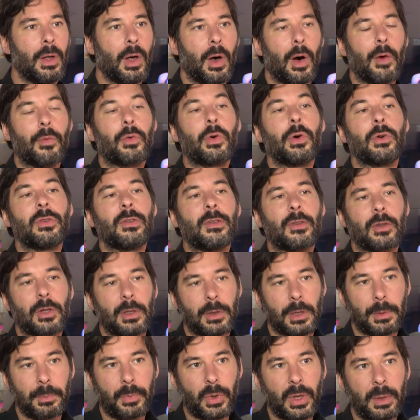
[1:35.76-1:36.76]
Of course, it's
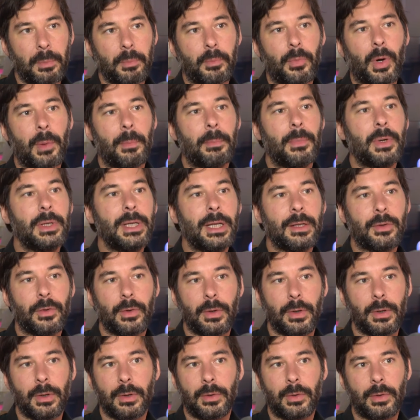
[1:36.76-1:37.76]
going to bring more money
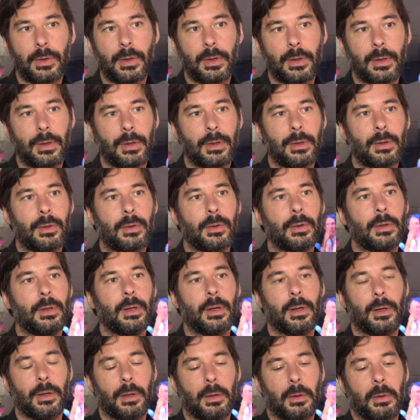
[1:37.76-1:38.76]
to
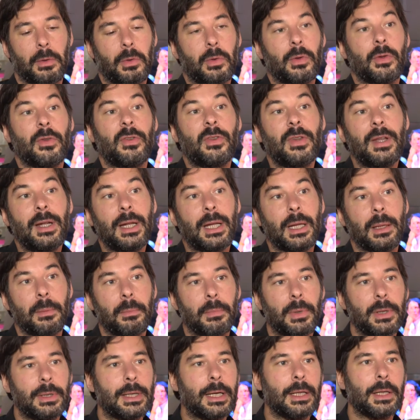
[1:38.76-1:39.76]
the city,
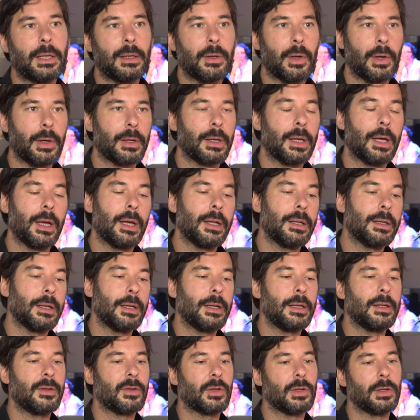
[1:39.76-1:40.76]
but then again,
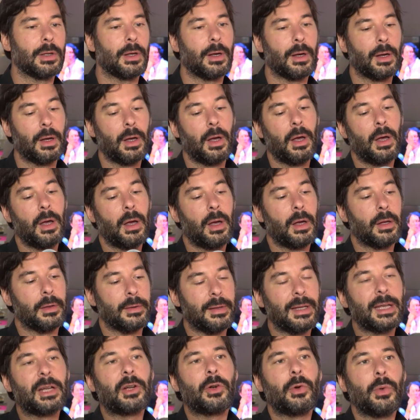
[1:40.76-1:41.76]
it's going to
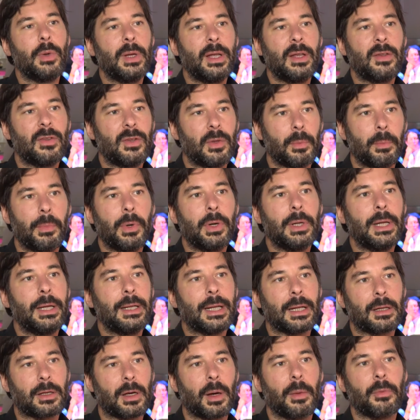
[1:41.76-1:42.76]
decrease the money
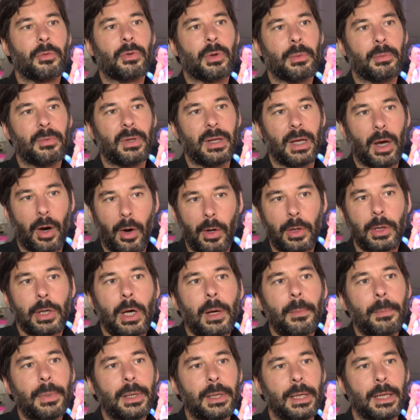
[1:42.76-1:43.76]
that comes from the oil
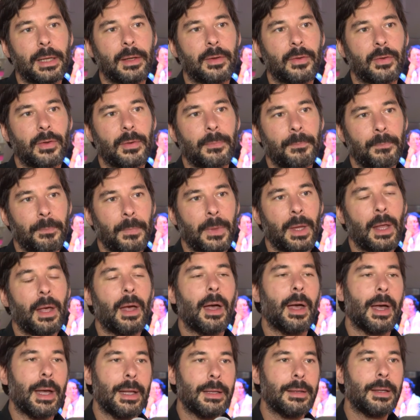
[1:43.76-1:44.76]
companies.
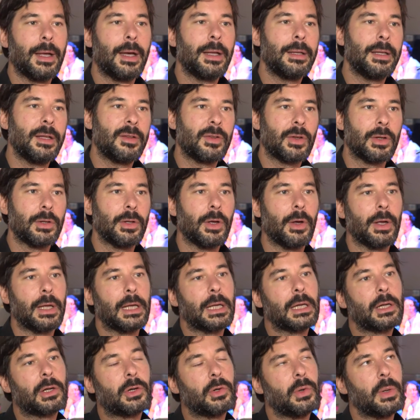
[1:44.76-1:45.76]
And then it's going to
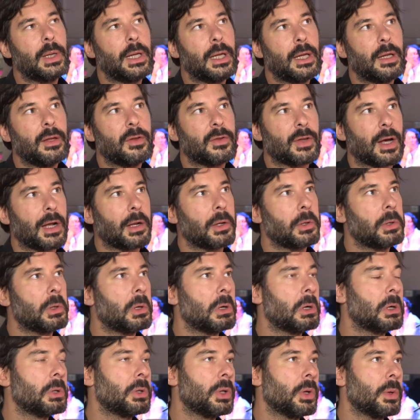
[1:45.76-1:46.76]
increase, I don't
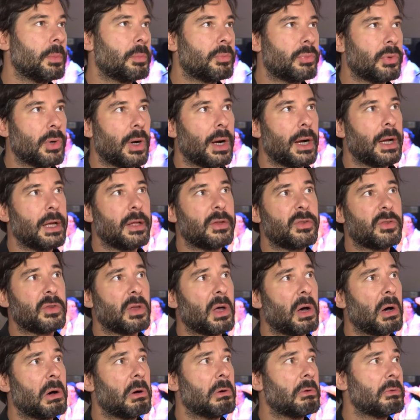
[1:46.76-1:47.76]
know, the price
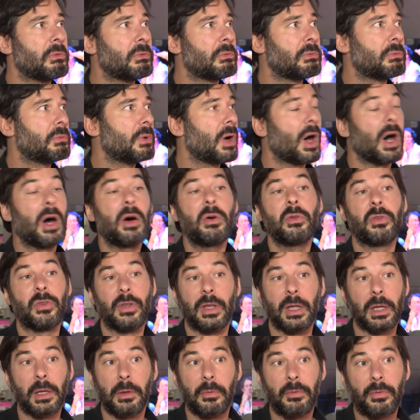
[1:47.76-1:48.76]
of
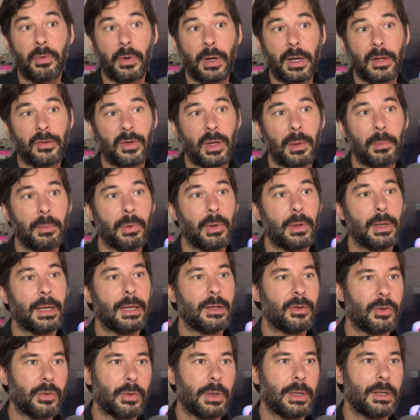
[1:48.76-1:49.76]
housing, for example,
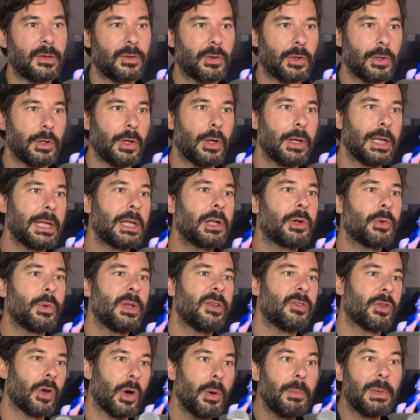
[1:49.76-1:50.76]
and so it's going to
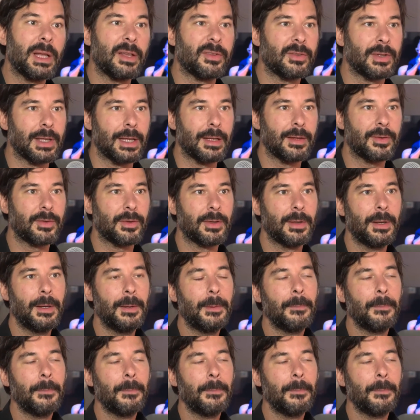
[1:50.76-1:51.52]
increase homelessness.